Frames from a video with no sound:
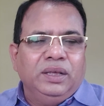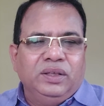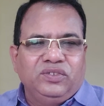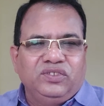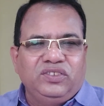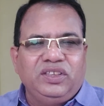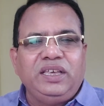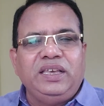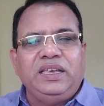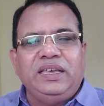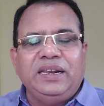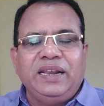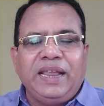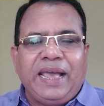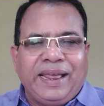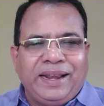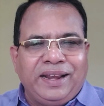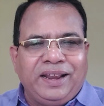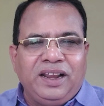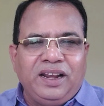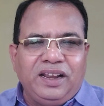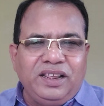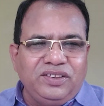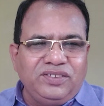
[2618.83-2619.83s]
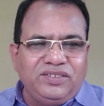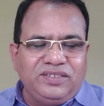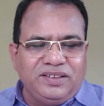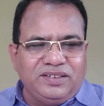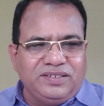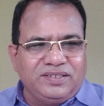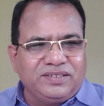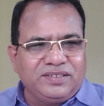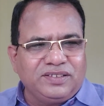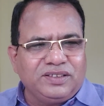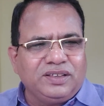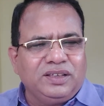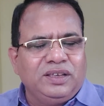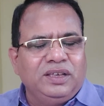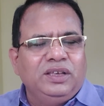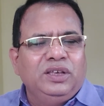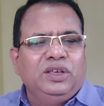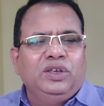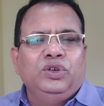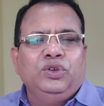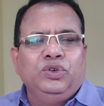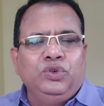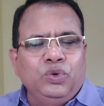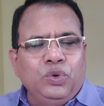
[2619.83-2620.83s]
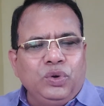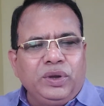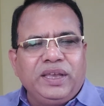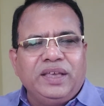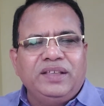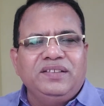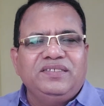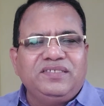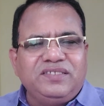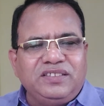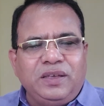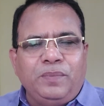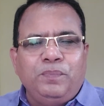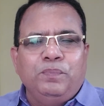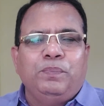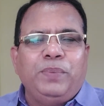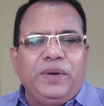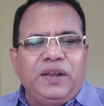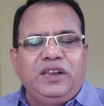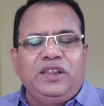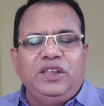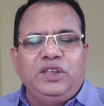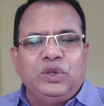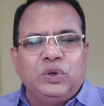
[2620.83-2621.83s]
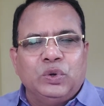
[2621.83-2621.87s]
see, in analysis you can simply